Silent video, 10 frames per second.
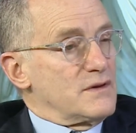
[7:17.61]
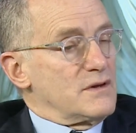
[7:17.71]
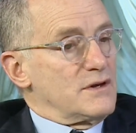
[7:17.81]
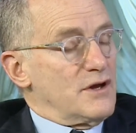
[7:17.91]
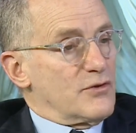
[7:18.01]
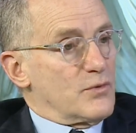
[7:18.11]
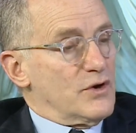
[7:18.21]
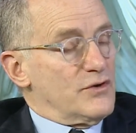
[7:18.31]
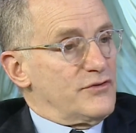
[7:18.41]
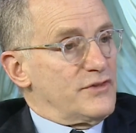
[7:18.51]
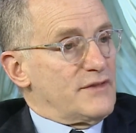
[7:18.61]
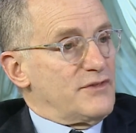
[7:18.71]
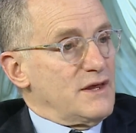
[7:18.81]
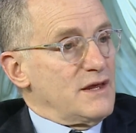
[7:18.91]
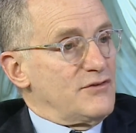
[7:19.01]
In other words, that
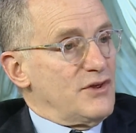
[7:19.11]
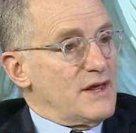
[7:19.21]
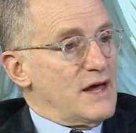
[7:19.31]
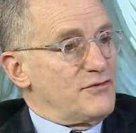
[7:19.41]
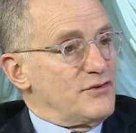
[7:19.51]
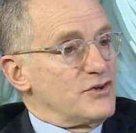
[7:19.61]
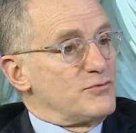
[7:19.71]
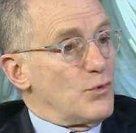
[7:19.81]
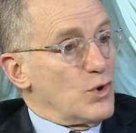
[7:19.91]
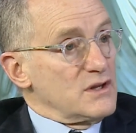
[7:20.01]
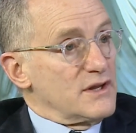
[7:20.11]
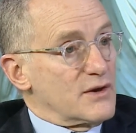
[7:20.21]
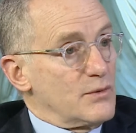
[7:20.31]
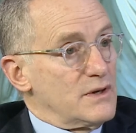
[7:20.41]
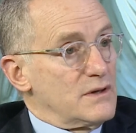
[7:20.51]
the ETF is more
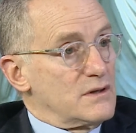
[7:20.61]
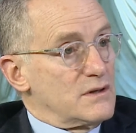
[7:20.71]
liquid